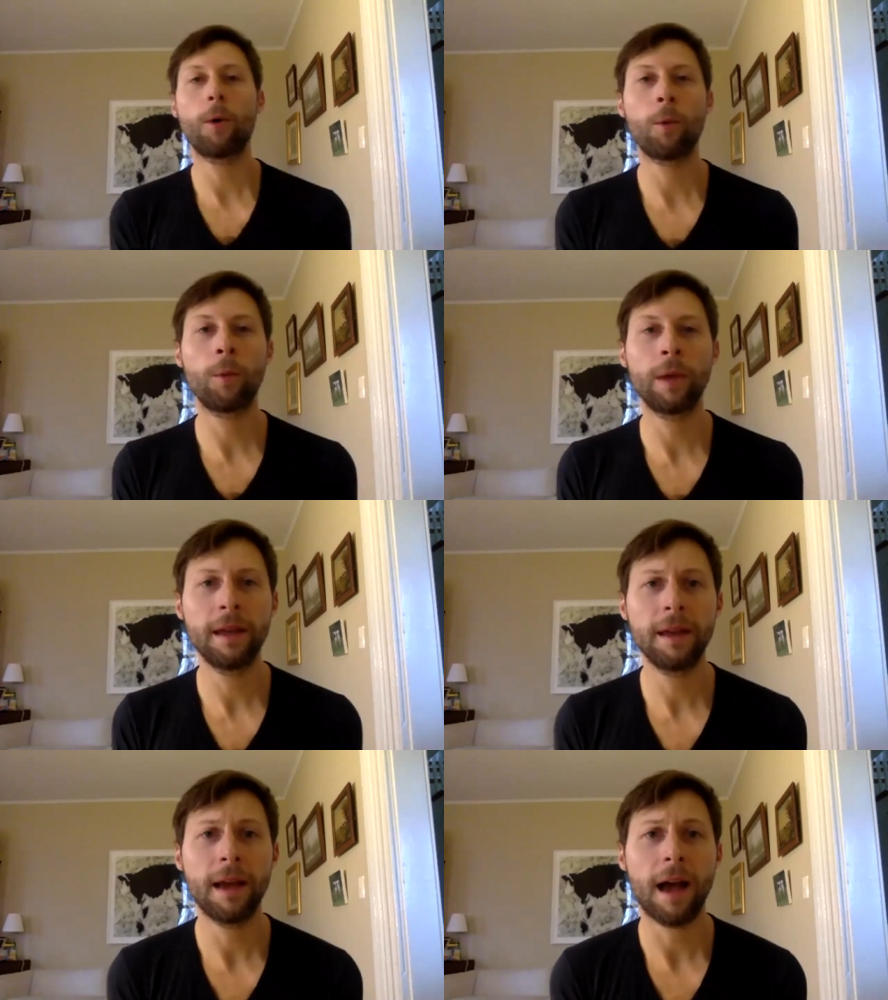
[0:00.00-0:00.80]

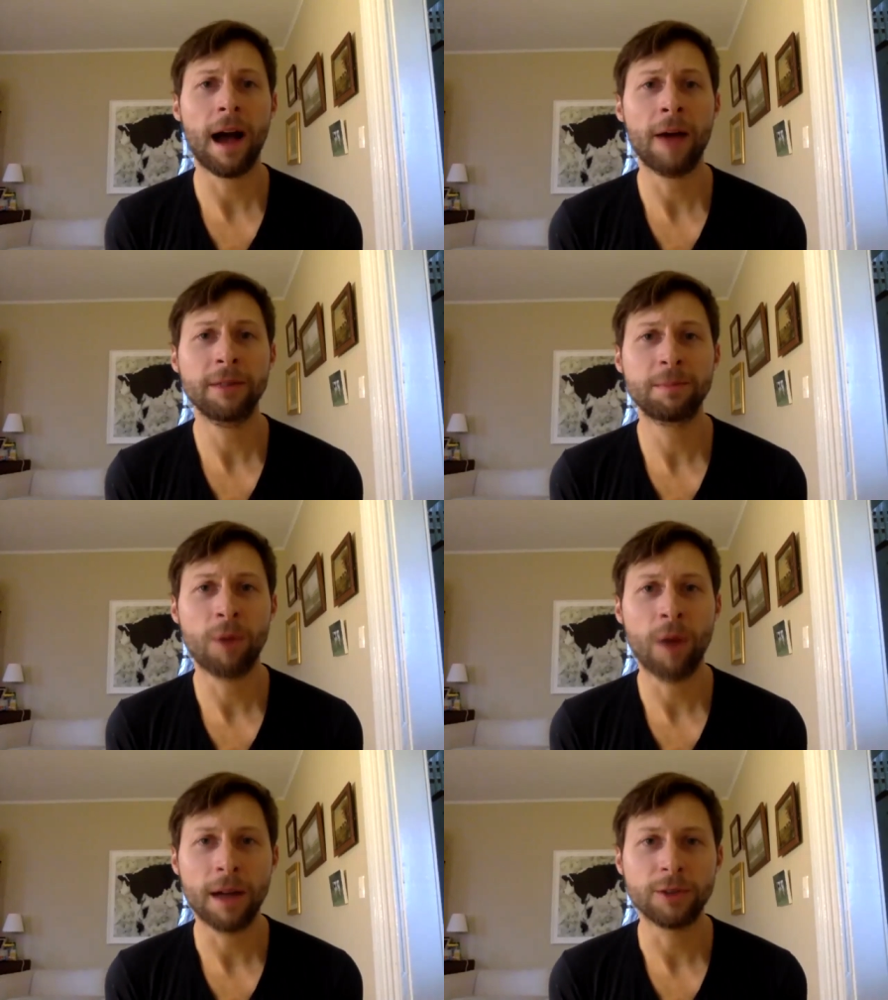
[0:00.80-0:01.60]
we, I was
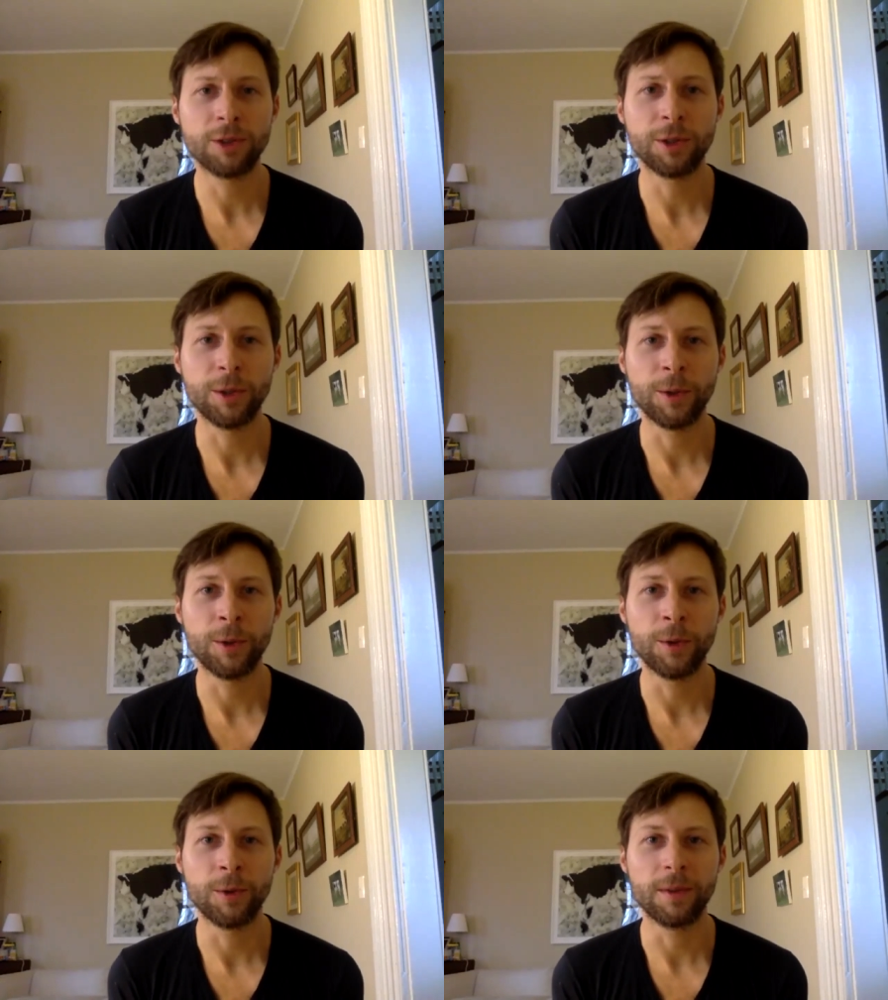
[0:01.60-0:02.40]
brought
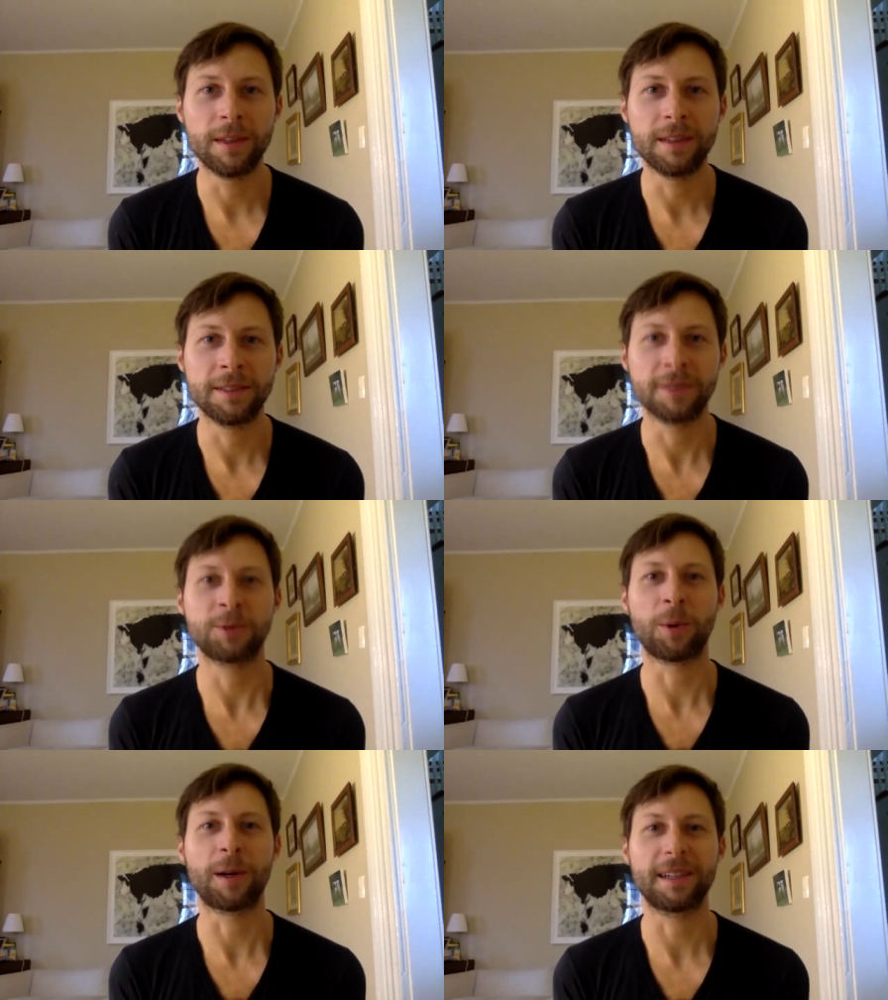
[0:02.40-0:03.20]
to this
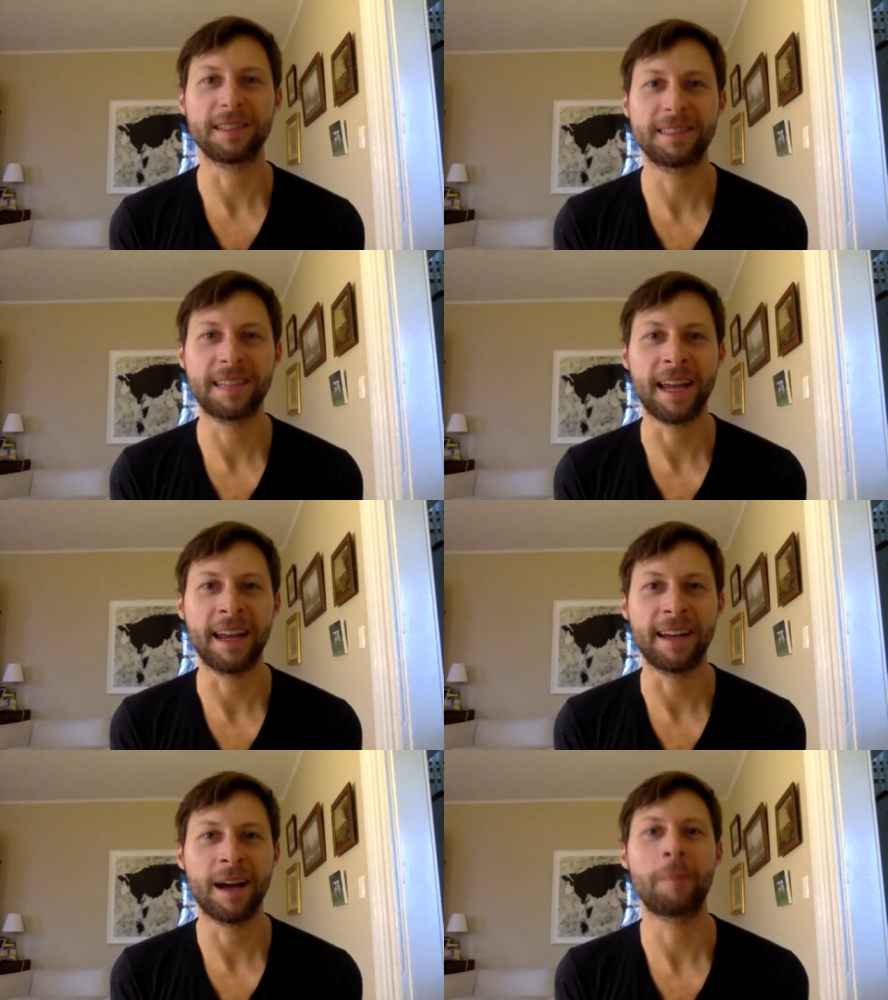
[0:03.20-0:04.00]
historic
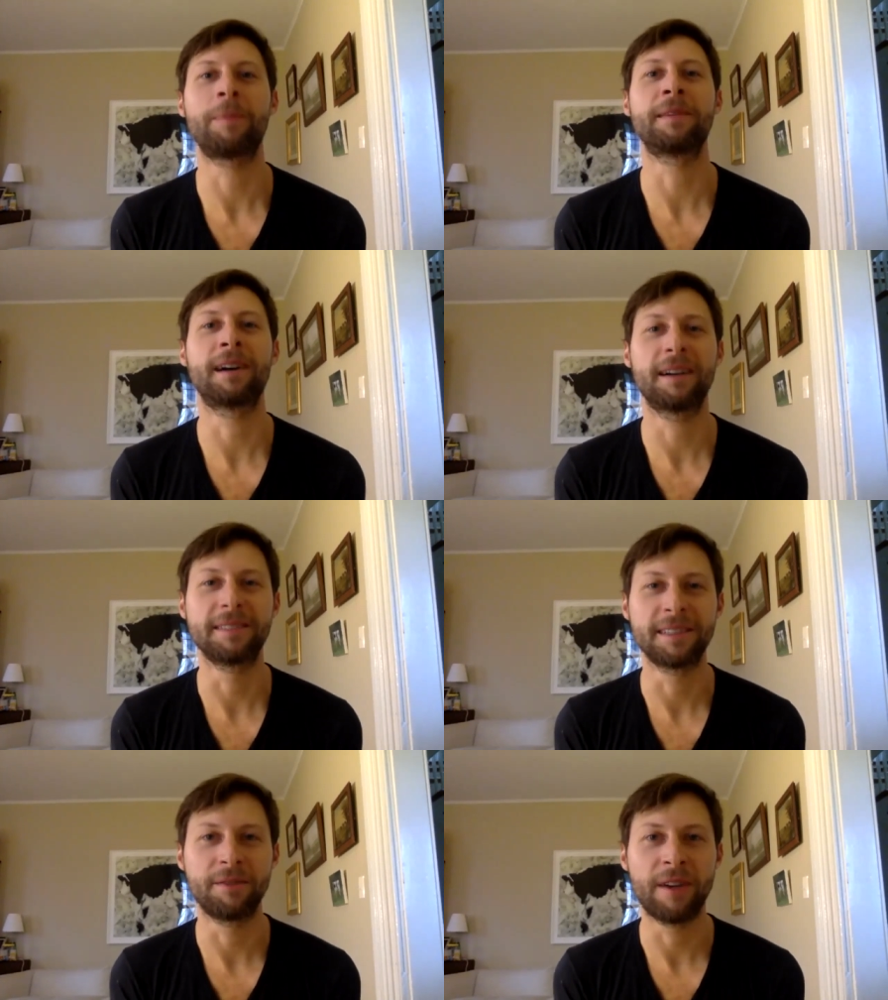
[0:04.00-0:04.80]
estate up in the
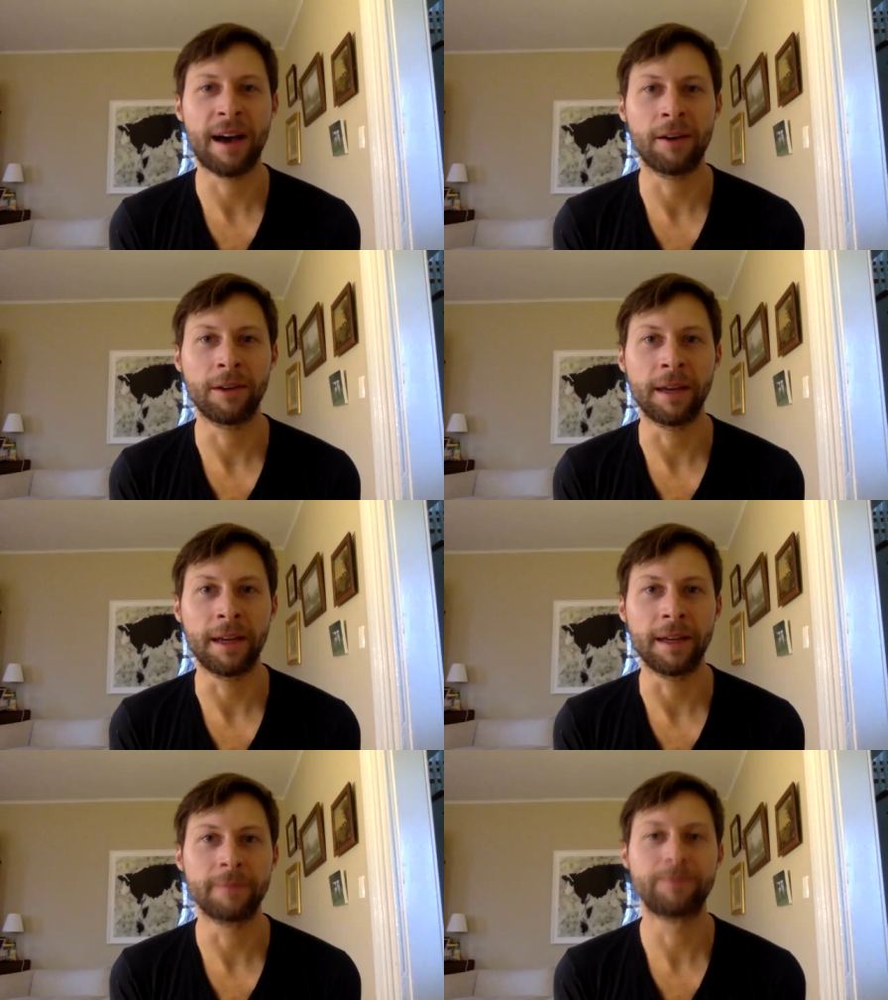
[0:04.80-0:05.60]
Hudson
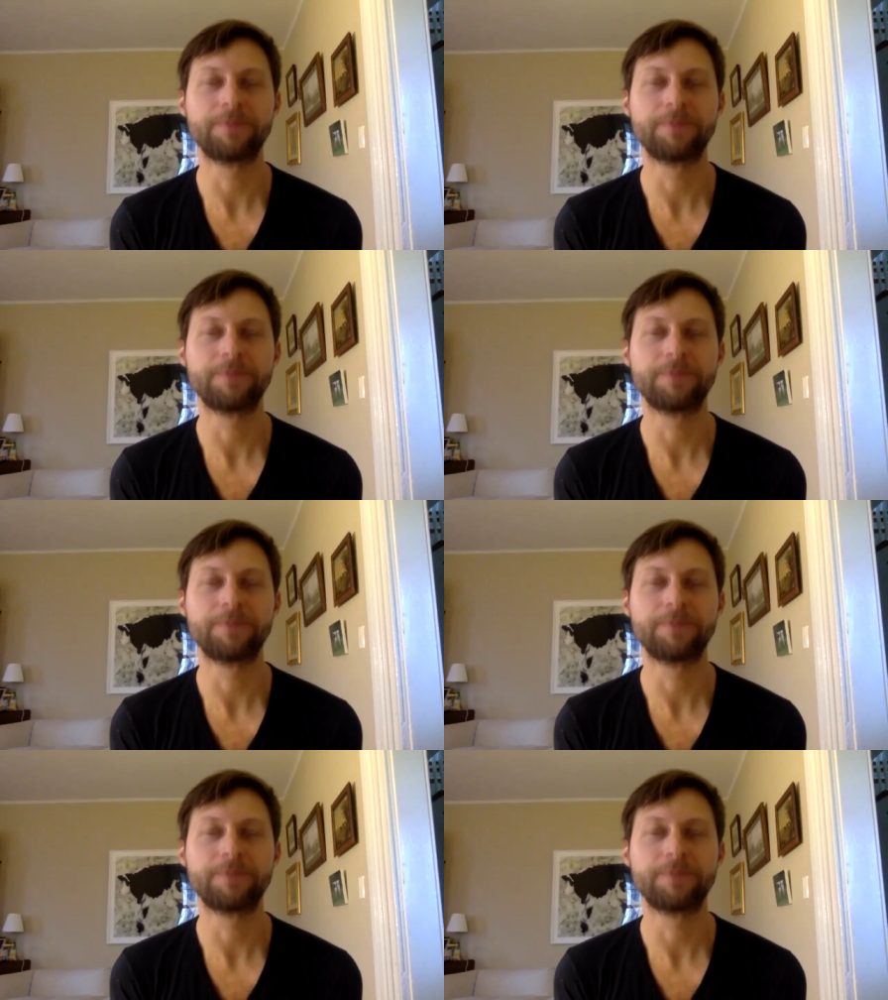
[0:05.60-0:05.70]
Valley